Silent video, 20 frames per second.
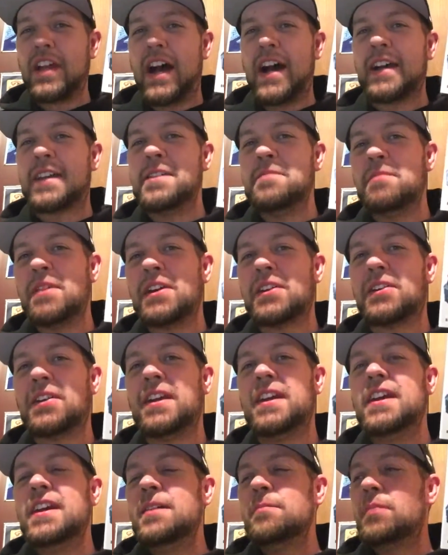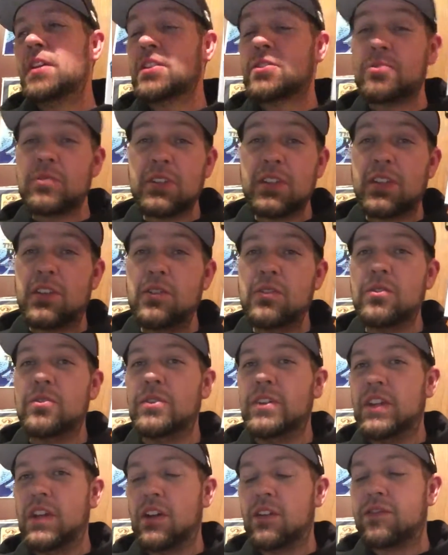Documentary, but it's really
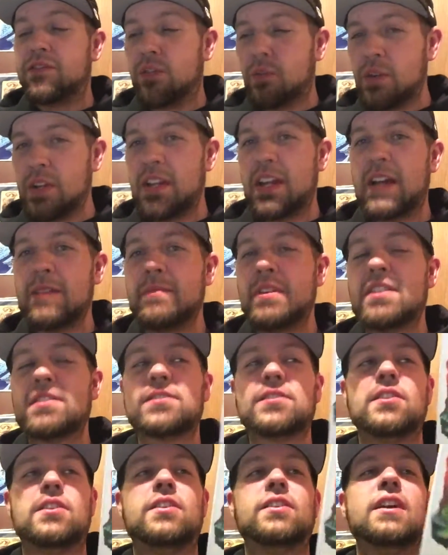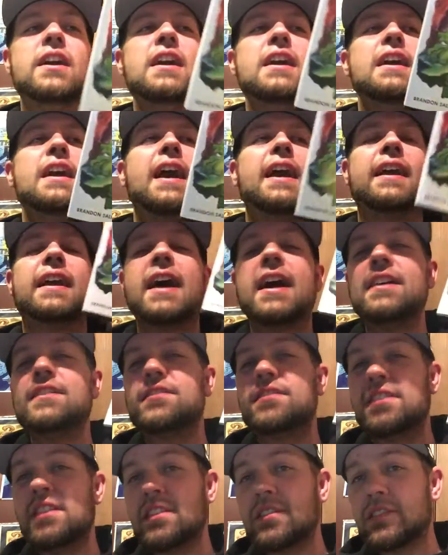cool, you know, 49 minutes long. And
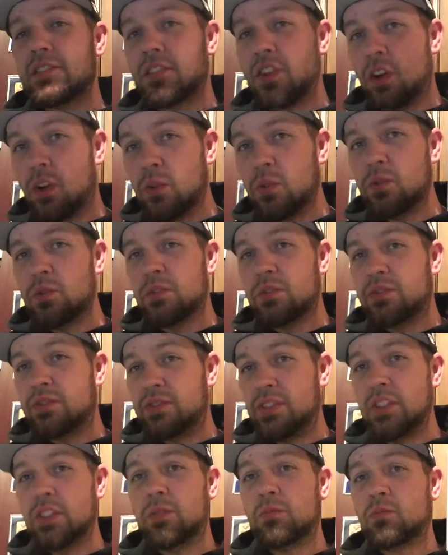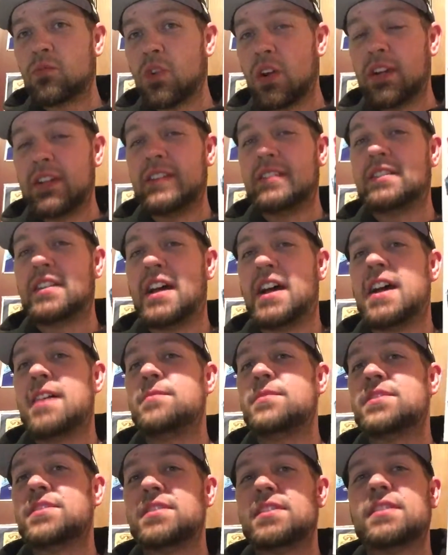guys, this total film running
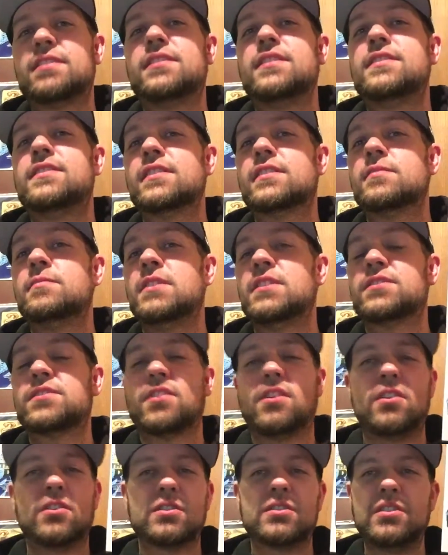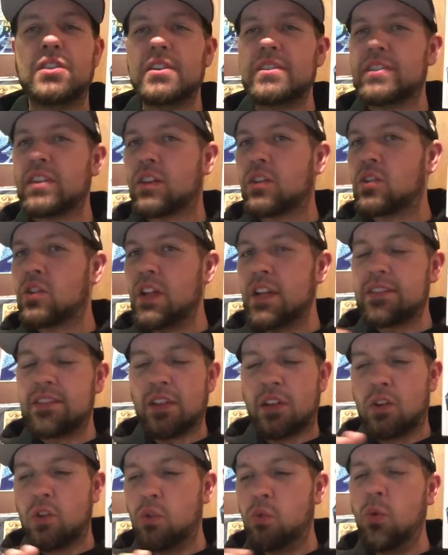time is 66 minutes long, so
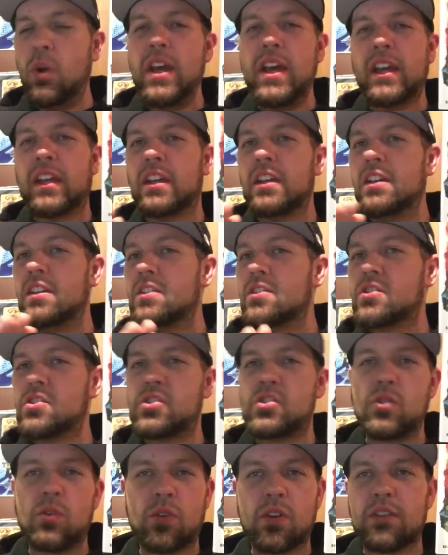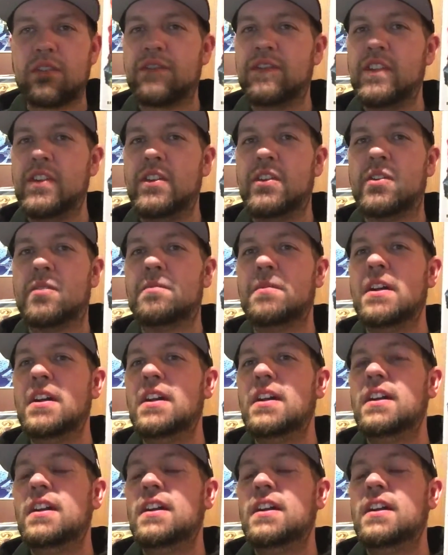it's a quick short film,